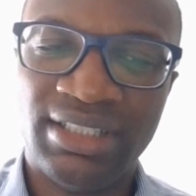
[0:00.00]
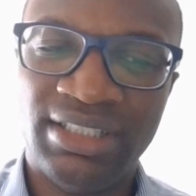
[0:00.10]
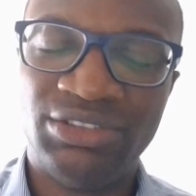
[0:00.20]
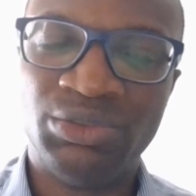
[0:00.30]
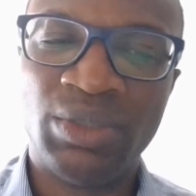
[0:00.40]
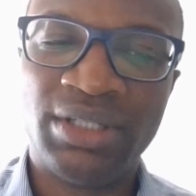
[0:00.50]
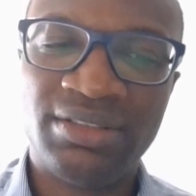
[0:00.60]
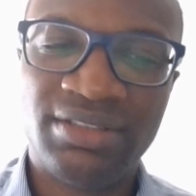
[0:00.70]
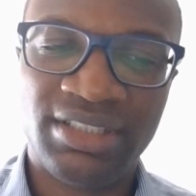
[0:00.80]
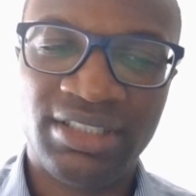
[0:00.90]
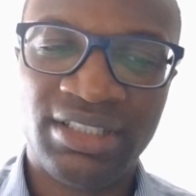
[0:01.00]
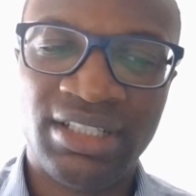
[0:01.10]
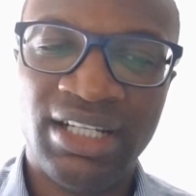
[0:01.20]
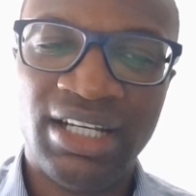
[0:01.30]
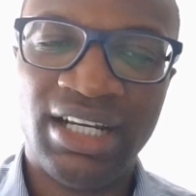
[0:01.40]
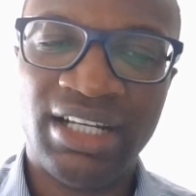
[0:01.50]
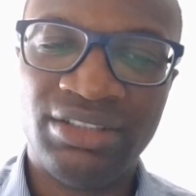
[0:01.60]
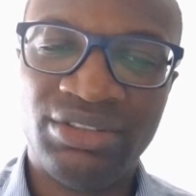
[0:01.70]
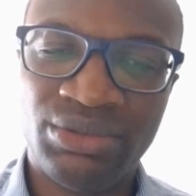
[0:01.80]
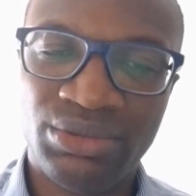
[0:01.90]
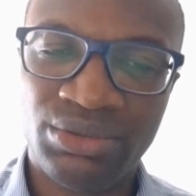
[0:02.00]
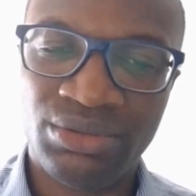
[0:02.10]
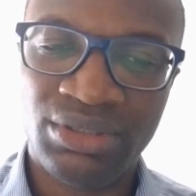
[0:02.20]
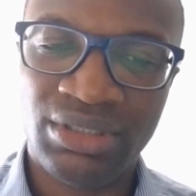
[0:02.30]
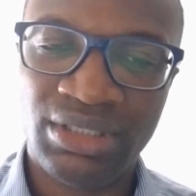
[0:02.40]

is one thing I know